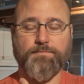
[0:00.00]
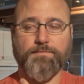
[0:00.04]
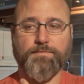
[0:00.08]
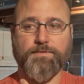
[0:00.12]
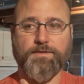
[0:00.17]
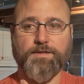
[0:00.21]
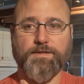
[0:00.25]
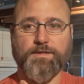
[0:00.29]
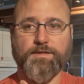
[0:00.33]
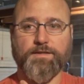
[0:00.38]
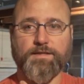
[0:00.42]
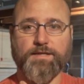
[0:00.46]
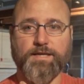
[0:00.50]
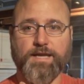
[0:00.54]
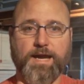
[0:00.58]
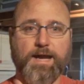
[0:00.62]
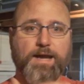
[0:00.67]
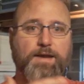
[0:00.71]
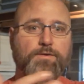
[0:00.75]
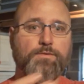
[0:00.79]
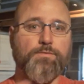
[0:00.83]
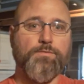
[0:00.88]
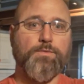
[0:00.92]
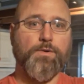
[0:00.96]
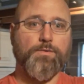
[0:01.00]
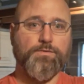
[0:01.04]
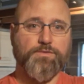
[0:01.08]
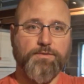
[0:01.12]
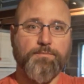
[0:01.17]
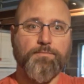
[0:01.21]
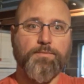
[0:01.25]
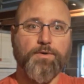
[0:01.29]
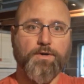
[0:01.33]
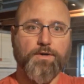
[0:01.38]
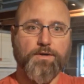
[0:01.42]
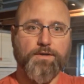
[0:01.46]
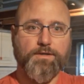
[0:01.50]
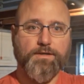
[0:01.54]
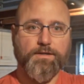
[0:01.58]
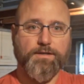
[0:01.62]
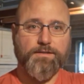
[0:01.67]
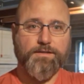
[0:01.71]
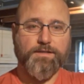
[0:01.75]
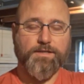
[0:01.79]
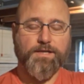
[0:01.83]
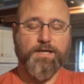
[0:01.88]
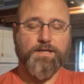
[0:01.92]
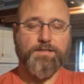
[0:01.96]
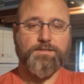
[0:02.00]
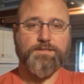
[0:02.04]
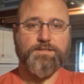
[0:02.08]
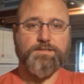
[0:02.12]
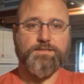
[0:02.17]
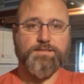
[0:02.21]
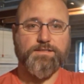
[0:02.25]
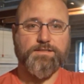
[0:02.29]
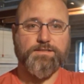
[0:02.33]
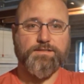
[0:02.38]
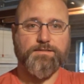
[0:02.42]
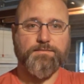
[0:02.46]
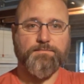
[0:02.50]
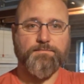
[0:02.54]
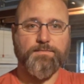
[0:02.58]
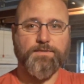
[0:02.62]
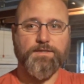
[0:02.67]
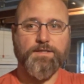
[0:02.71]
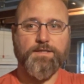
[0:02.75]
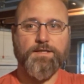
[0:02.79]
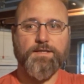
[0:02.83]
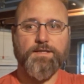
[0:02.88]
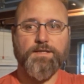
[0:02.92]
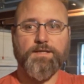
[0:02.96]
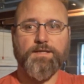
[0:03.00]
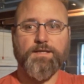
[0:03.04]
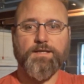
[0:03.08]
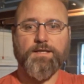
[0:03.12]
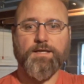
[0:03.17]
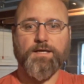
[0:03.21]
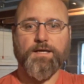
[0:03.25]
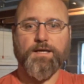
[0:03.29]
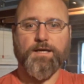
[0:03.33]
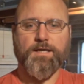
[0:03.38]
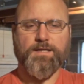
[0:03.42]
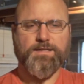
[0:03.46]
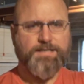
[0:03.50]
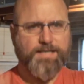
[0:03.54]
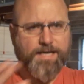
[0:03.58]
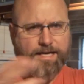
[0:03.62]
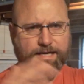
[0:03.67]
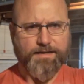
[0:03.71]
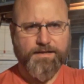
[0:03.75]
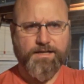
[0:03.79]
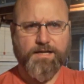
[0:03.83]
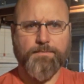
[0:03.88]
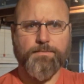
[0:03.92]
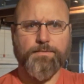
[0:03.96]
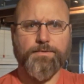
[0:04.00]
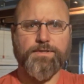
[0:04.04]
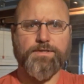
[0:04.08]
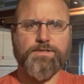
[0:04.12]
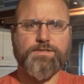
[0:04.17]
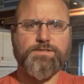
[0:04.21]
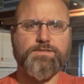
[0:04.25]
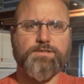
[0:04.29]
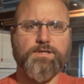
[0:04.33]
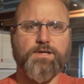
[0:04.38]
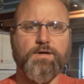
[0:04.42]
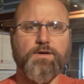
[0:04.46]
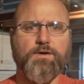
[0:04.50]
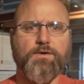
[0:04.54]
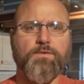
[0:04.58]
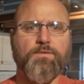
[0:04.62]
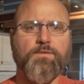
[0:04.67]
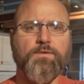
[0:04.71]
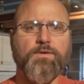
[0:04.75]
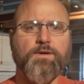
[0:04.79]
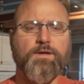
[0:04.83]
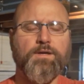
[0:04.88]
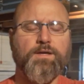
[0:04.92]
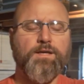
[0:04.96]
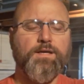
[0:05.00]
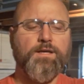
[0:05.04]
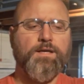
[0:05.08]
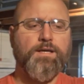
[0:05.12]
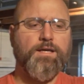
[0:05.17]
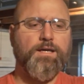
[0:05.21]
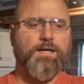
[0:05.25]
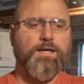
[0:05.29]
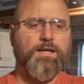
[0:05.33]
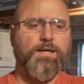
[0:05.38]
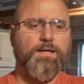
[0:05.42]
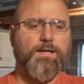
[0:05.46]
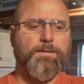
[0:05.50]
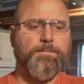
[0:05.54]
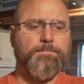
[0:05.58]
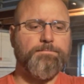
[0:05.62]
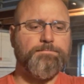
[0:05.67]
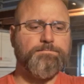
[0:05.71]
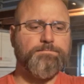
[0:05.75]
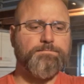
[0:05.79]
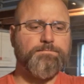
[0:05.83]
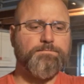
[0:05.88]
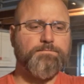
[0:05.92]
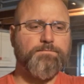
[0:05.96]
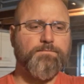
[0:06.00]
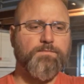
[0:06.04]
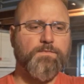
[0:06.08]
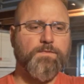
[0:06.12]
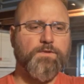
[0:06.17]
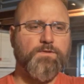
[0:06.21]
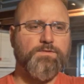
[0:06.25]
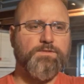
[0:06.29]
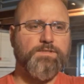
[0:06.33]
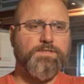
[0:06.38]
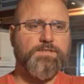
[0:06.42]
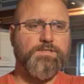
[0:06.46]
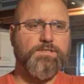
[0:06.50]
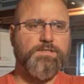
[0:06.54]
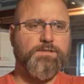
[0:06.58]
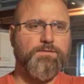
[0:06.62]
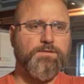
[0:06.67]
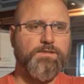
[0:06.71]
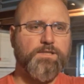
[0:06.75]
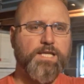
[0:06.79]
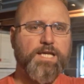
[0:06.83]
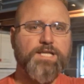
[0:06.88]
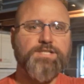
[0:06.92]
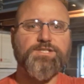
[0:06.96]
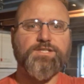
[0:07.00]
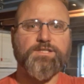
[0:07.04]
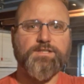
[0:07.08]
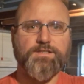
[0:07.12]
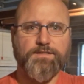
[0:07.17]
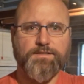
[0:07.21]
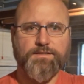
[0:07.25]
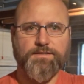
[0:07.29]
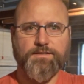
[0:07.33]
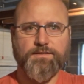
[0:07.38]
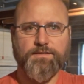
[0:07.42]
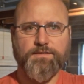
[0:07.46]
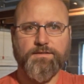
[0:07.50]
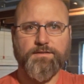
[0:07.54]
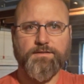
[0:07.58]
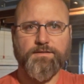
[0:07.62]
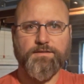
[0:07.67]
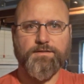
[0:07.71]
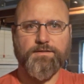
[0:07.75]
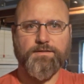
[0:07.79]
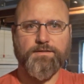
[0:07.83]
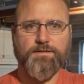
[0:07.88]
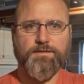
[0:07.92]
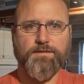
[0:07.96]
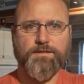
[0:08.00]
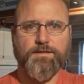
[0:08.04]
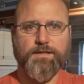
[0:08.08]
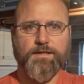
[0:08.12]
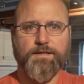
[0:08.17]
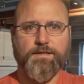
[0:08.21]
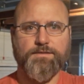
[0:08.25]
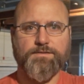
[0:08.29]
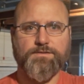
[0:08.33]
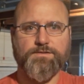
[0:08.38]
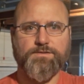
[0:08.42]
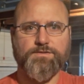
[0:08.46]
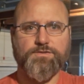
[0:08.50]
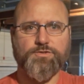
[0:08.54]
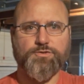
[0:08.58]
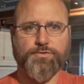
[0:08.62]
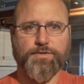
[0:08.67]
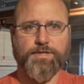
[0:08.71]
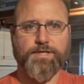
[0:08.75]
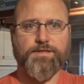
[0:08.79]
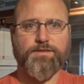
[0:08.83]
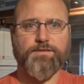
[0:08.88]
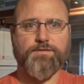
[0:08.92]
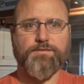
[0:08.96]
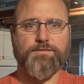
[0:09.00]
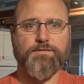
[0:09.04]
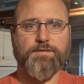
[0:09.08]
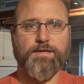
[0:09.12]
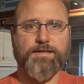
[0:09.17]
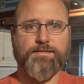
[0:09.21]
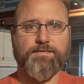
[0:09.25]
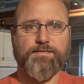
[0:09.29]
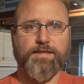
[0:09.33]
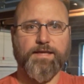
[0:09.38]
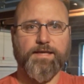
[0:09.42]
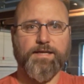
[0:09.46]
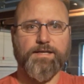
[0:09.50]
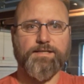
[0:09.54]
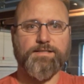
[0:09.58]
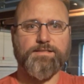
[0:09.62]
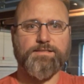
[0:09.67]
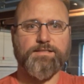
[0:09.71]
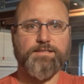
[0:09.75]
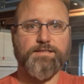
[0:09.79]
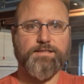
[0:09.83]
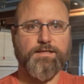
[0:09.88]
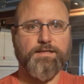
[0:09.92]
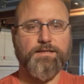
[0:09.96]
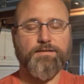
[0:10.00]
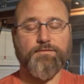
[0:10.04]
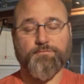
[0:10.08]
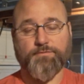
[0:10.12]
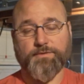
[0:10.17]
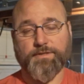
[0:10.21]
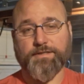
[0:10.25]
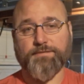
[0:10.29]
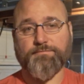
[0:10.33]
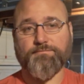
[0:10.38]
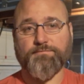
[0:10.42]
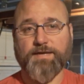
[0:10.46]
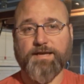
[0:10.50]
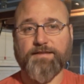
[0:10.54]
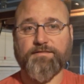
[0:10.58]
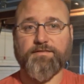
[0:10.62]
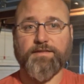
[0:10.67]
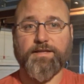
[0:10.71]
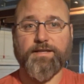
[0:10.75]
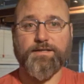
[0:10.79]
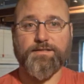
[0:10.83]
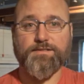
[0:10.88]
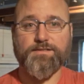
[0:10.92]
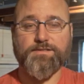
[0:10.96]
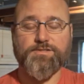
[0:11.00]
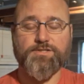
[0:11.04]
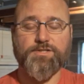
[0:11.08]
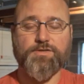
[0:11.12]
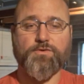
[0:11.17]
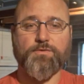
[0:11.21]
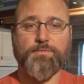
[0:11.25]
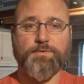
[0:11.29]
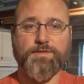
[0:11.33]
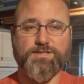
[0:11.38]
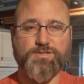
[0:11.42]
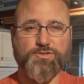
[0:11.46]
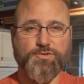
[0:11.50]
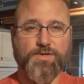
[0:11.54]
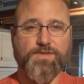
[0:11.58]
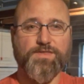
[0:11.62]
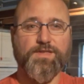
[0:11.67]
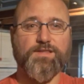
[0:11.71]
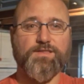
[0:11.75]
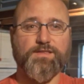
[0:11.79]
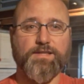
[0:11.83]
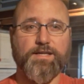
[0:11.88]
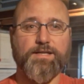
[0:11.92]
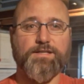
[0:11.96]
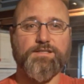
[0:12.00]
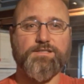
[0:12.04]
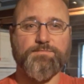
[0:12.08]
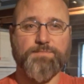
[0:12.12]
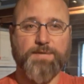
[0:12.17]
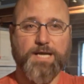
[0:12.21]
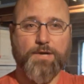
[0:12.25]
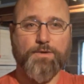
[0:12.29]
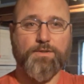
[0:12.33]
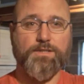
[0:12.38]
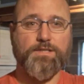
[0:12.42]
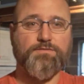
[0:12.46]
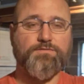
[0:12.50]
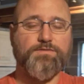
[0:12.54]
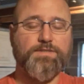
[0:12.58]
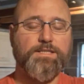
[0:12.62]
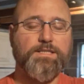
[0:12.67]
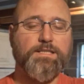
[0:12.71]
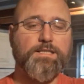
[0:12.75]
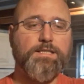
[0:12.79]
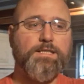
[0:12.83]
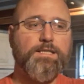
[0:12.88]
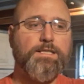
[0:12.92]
the guy who wrote the book, The Conjugate System, died a couple of years ago. Was a legend in strength athletics and really athletics in general, but strength athletics, powerlifting.